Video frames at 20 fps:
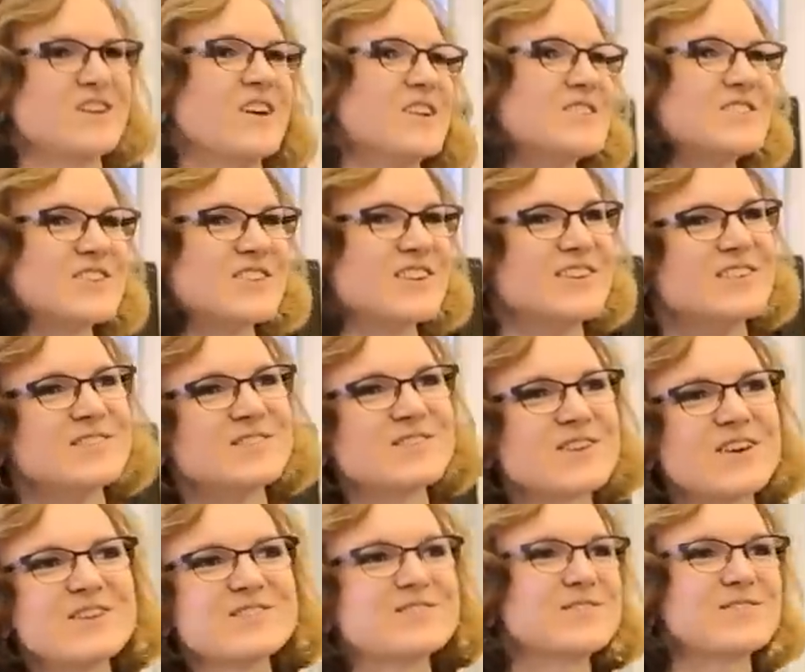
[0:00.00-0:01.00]
attention,
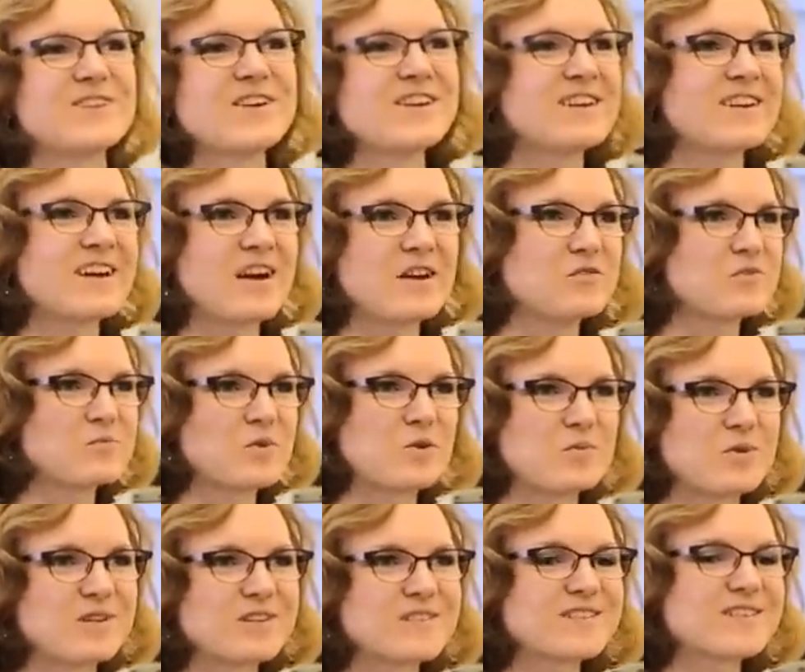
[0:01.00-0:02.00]
for, for any kind of
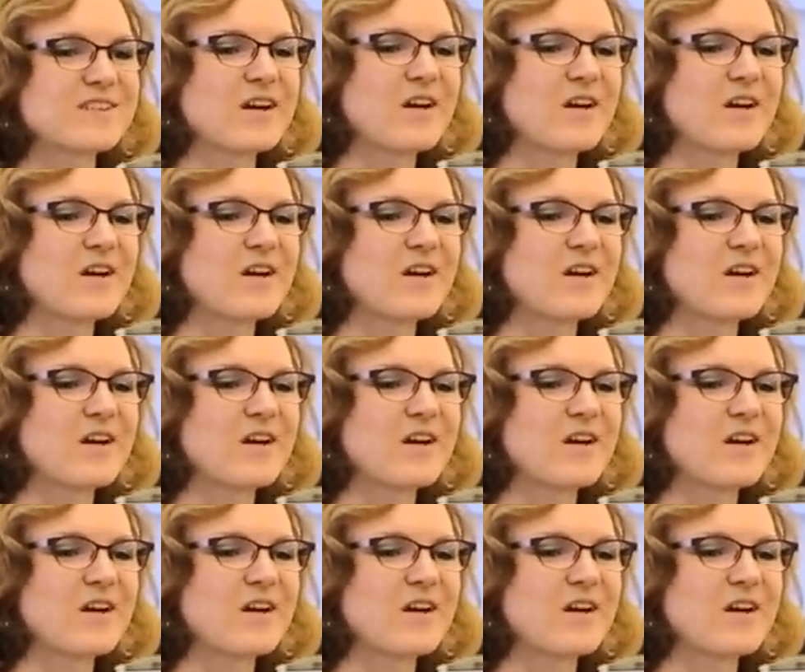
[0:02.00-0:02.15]
purpose.